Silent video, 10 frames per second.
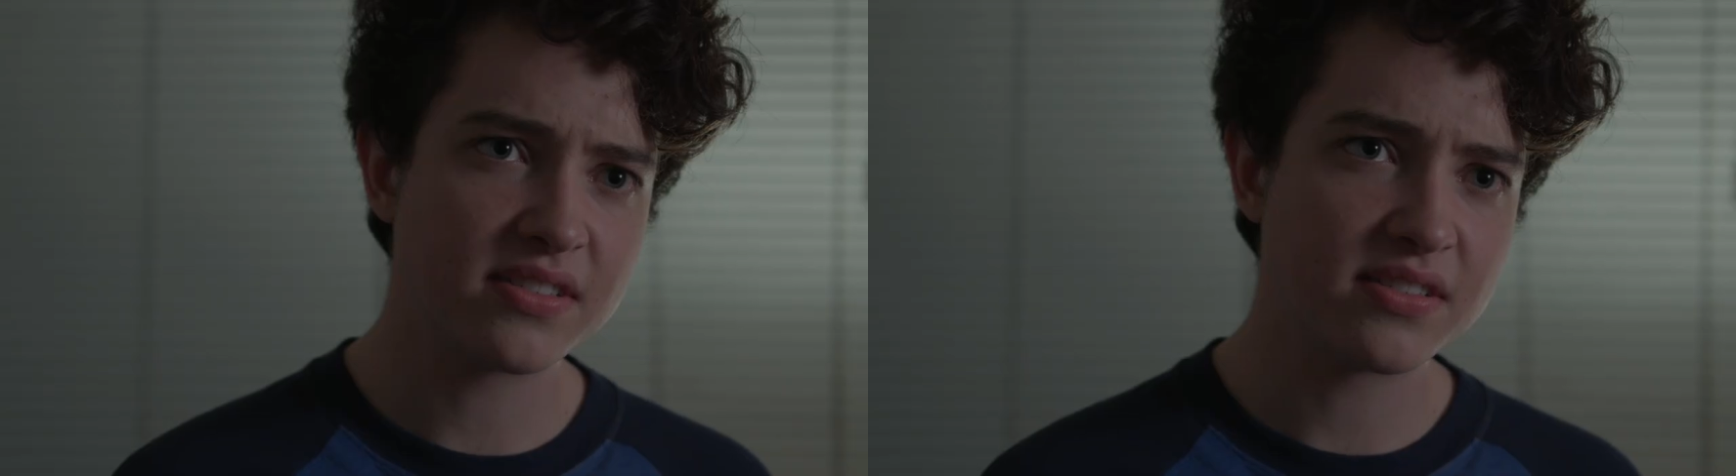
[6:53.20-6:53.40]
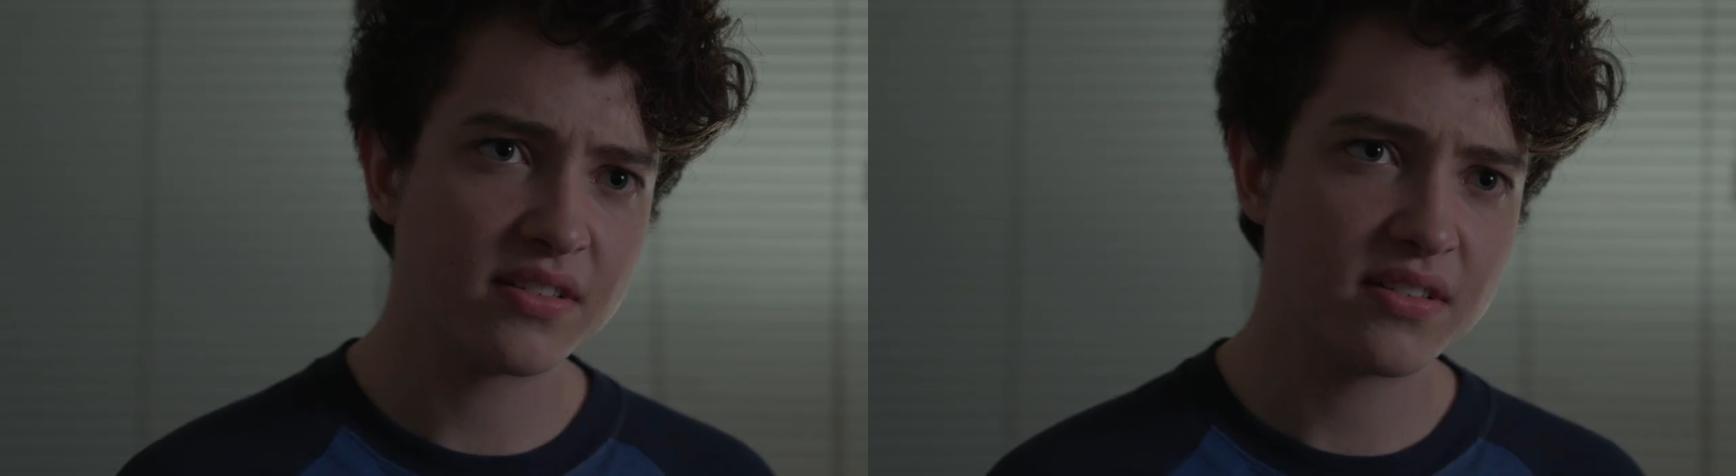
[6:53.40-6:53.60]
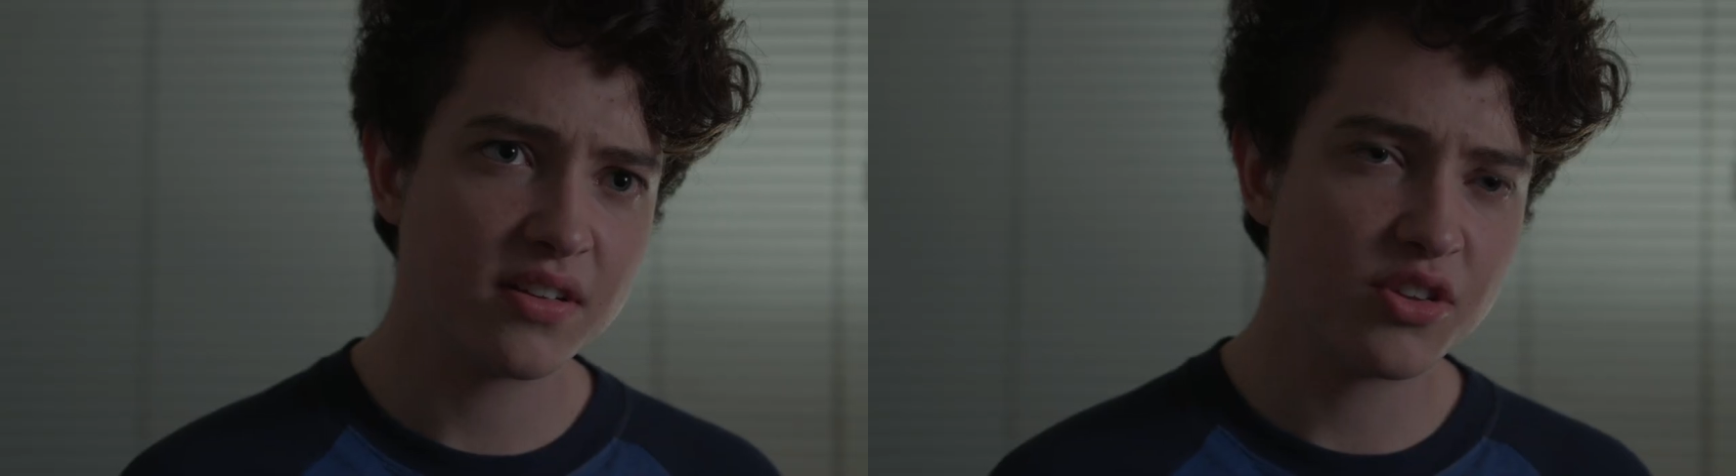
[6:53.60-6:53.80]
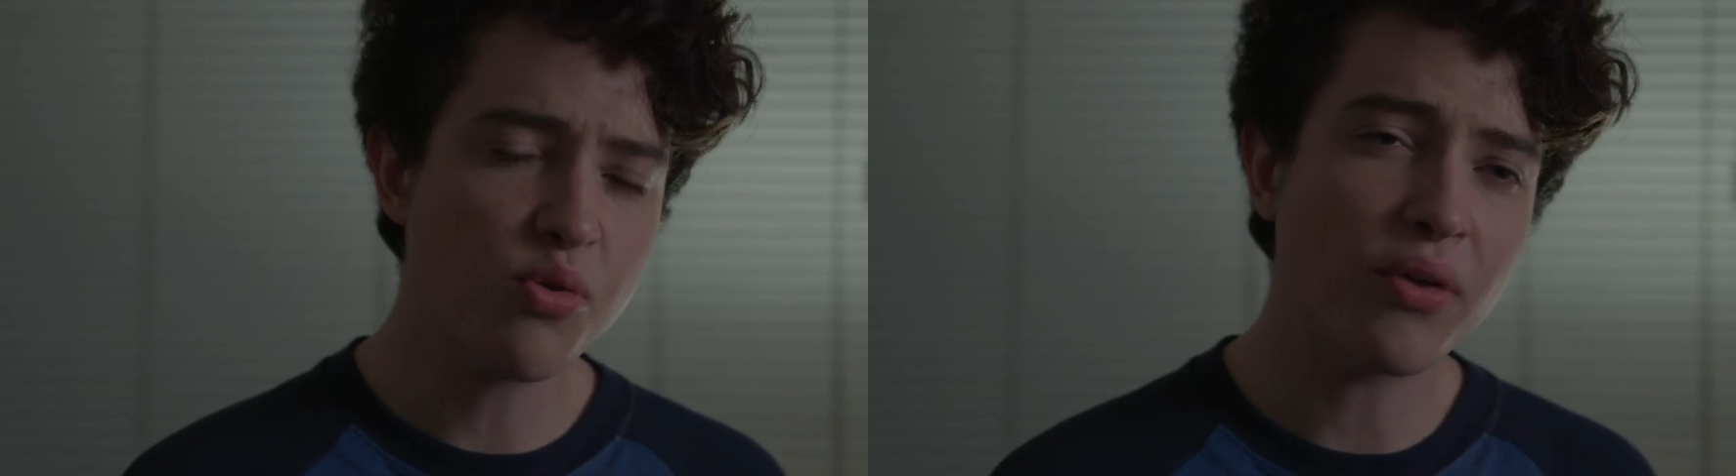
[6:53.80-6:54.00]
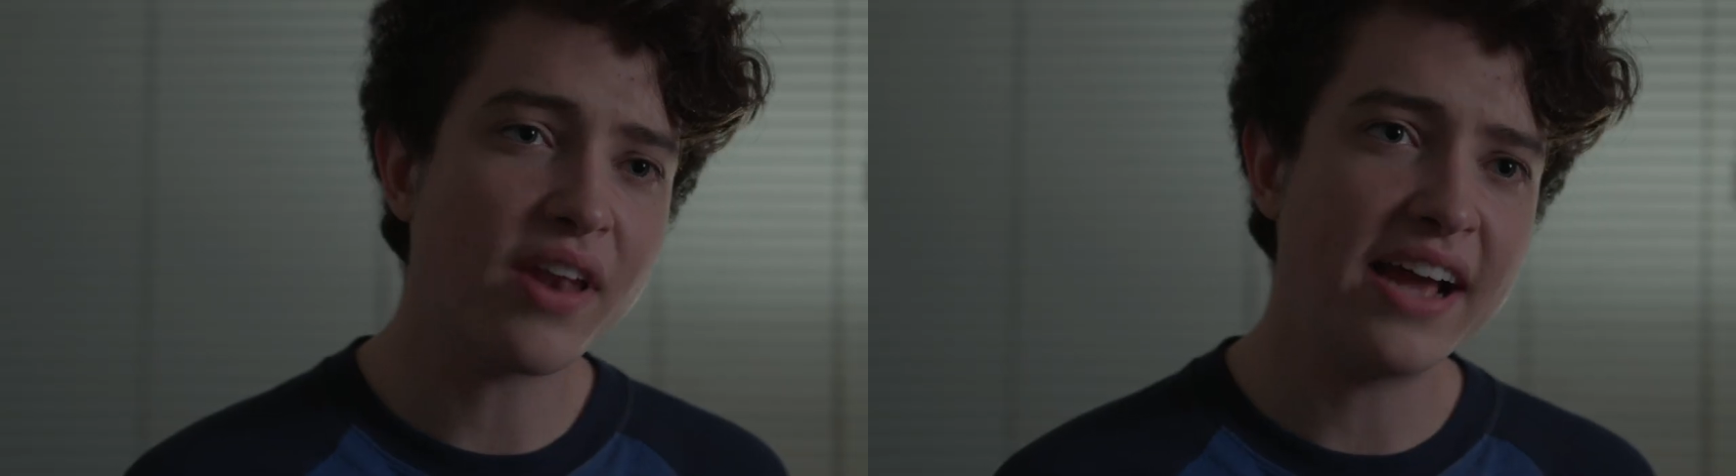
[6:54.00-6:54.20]
this.
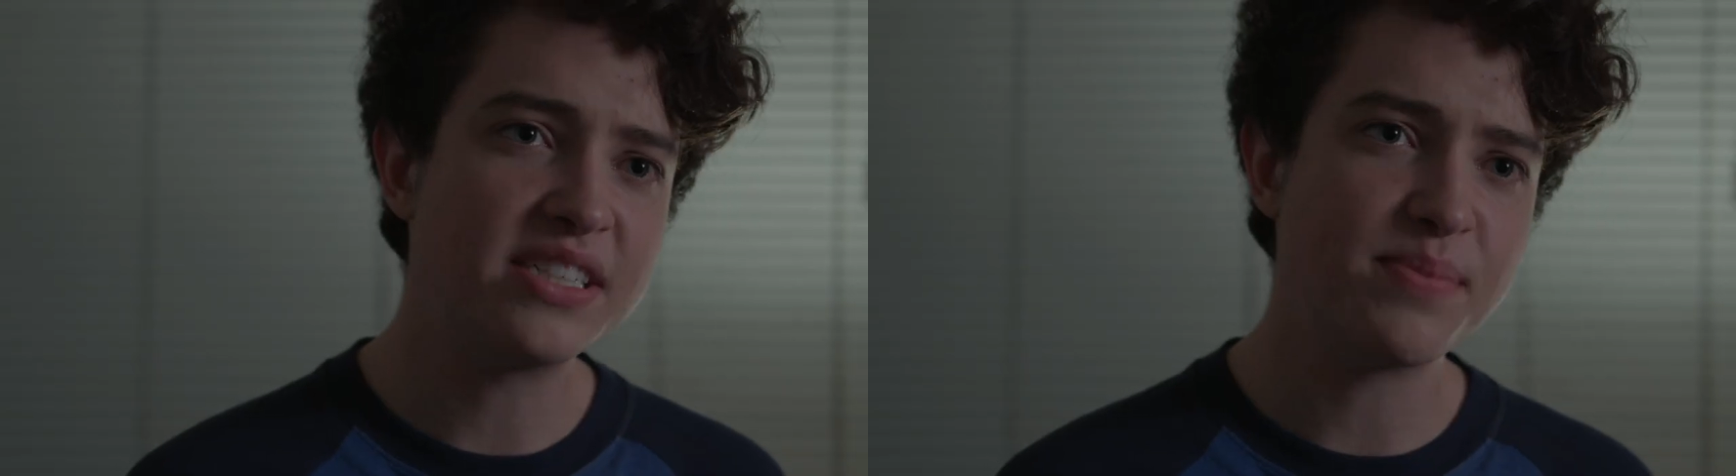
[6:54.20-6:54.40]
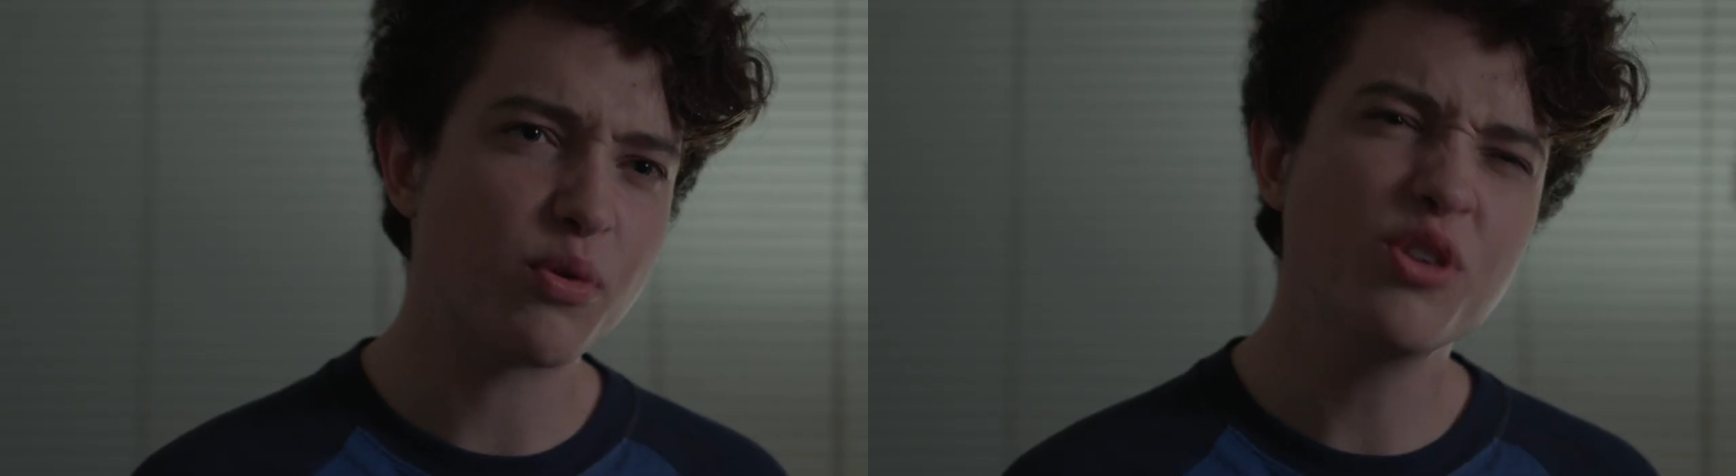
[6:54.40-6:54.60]
You all lied to me.